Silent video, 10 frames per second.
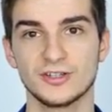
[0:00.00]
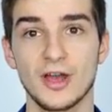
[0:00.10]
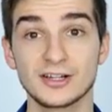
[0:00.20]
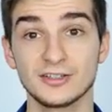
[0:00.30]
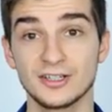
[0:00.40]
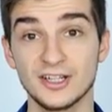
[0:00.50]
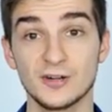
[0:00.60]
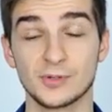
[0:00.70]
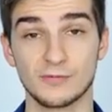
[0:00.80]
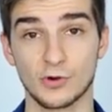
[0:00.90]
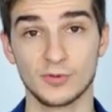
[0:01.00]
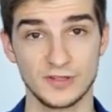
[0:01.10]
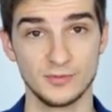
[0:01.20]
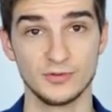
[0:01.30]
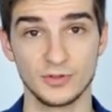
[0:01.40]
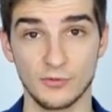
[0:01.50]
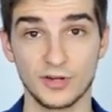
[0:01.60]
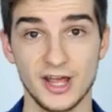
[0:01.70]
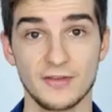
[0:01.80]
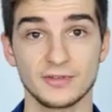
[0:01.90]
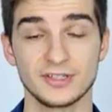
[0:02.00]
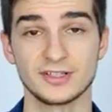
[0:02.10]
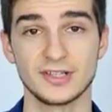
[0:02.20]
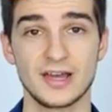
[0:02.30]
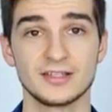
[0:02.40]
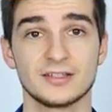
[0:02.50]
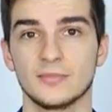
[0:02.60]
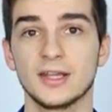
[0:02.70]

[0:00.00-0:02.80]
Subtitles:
do you actually need a performance boost over the iPhone 6s?